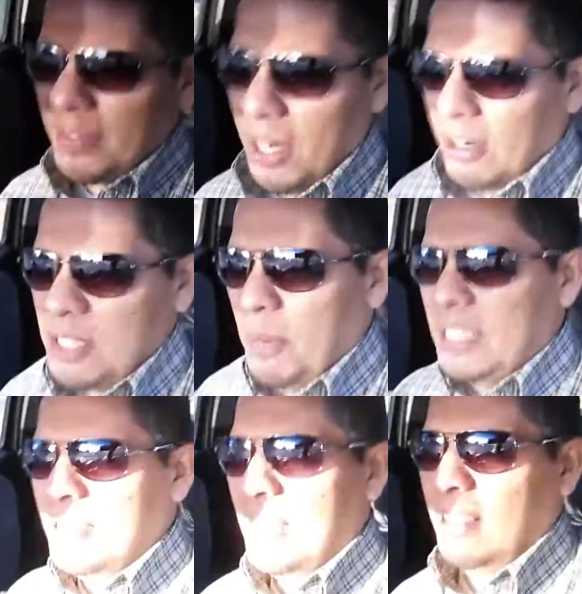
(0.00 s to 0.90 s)
You know, as
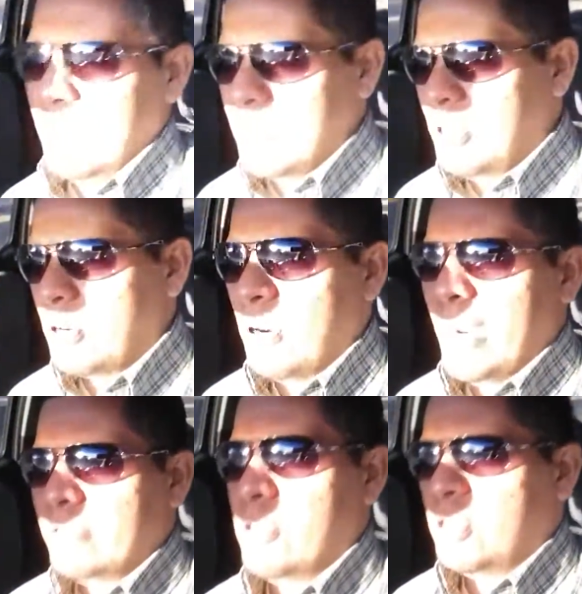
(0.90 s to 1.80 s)
much as I think Google
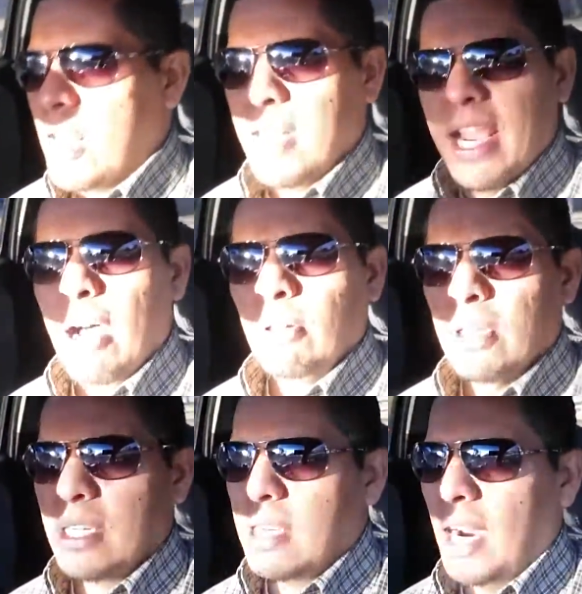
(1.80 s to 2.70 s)
has a shady
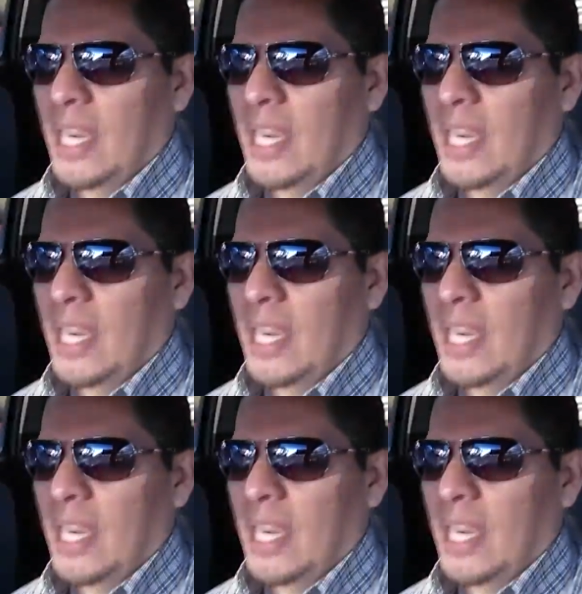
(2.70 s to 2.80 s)
outlook,